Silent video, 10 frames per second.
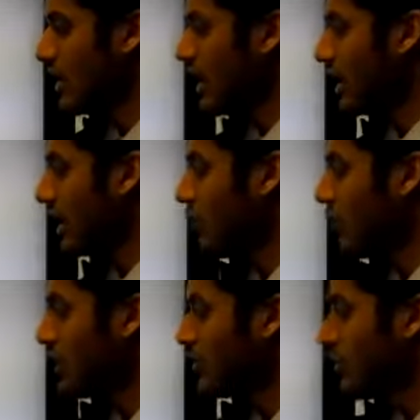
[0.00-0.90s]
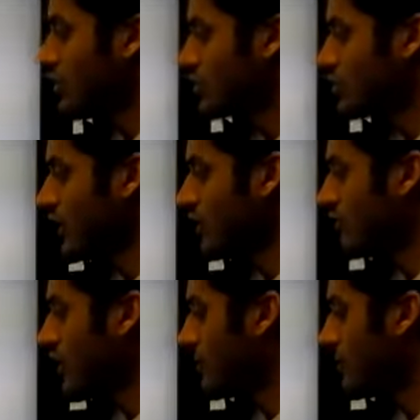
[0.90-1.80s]
and avoiding overshooting
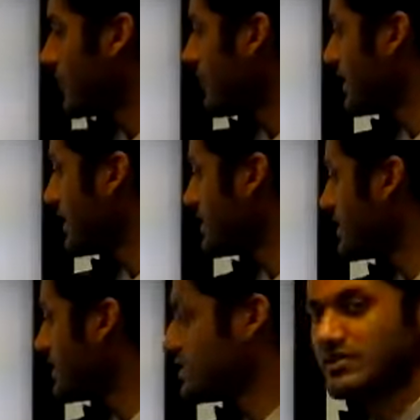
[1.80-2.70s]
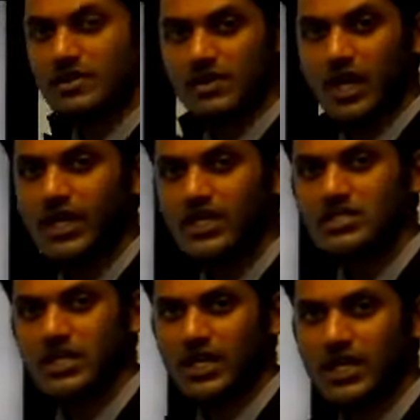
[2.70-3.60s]
of RPM while the engine is in idle
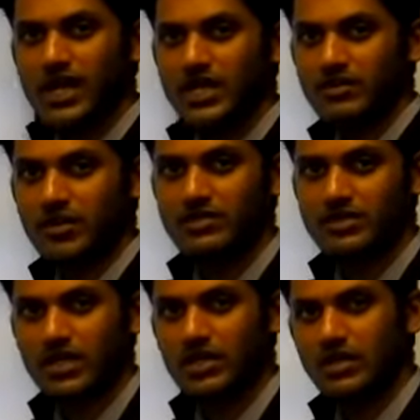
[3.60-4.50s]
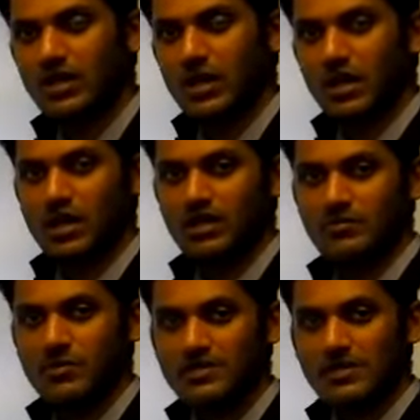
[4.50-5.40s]
state and in run state. That's
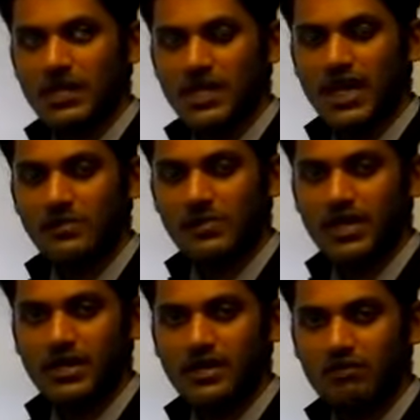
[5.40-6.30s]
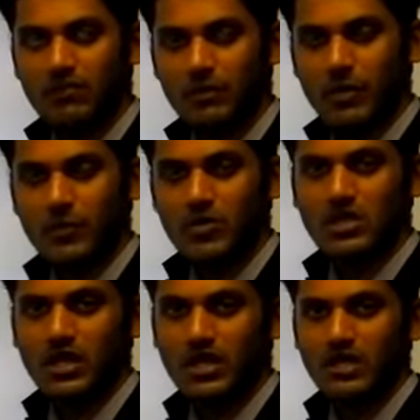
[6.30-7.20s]
basically calibrating the
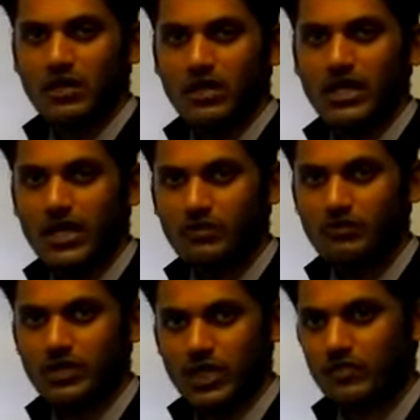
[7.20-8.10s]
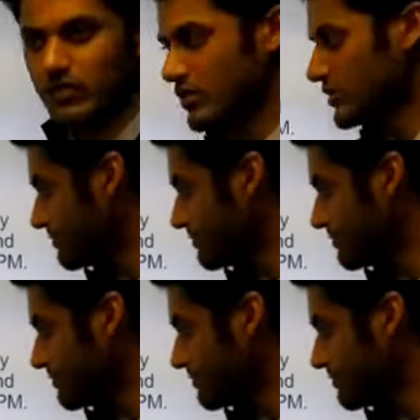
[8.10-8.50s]
proportional and integral gain of the control.